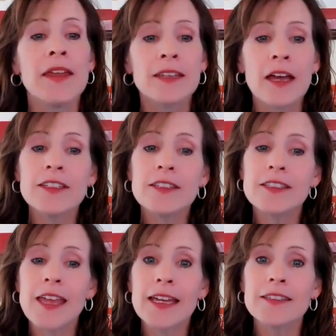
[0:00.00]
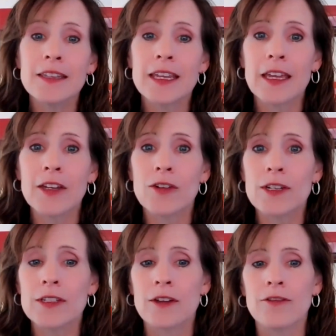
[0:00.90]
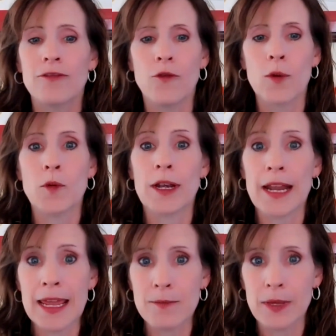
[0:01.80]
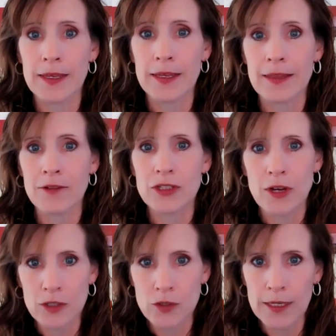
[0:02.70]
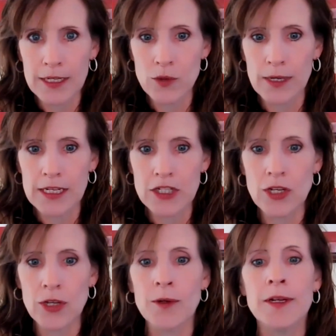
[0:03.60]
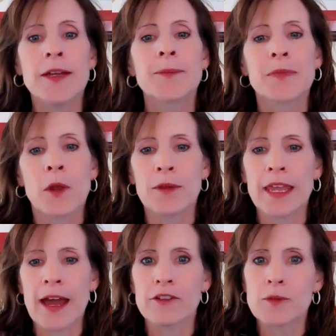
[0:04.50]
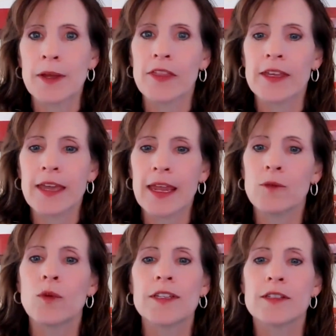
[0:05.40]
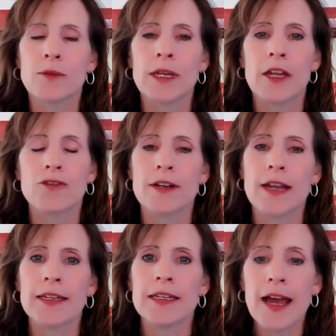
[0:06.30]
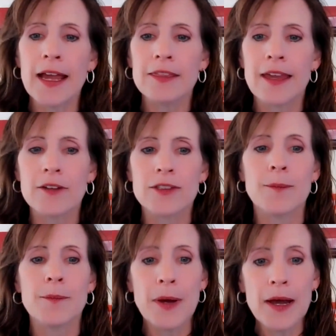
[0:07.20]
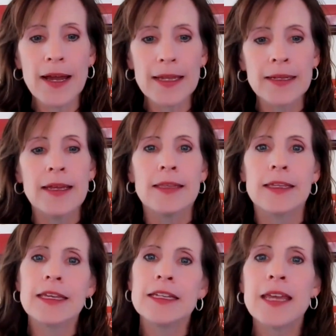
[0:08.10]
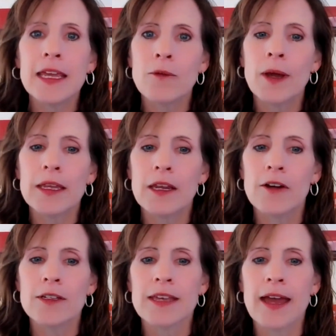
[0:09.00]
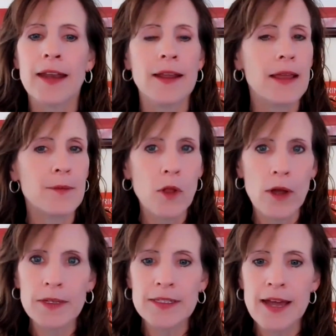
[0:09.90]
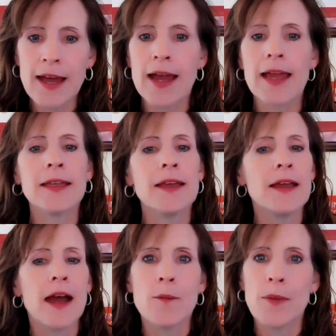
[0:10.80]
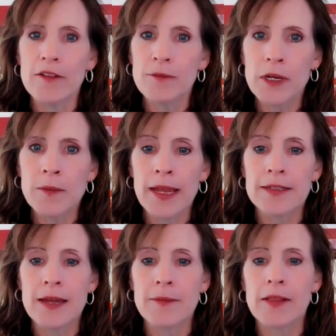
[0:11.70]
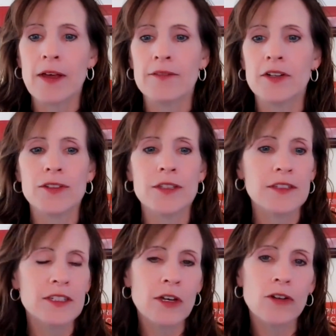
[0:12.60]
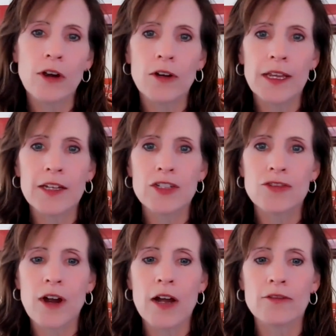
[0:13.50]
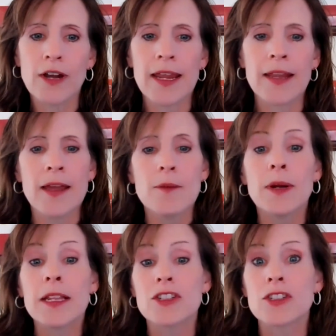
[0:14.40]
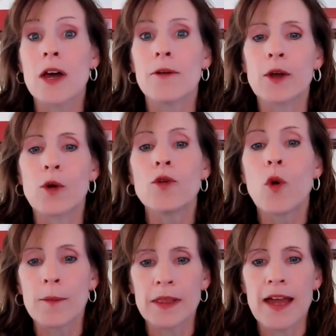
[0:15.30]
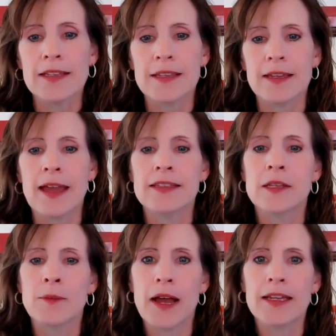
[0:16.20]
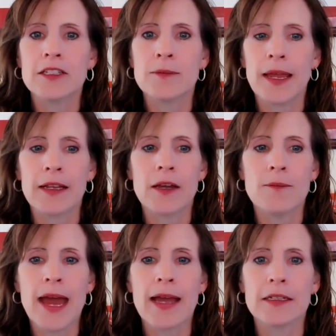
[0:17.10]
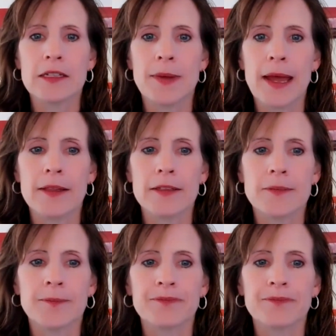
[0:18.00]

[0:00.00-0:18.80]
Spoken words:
Now, this is less than the increase of 4.8 million that we saw in 2022, when the average monthly gain was 399,000. But the key takeaway here is that employment's high, above pre-pandemic levels, still growing at a strong rate, but it's slowing or normalizing as supply and demand come back into balance.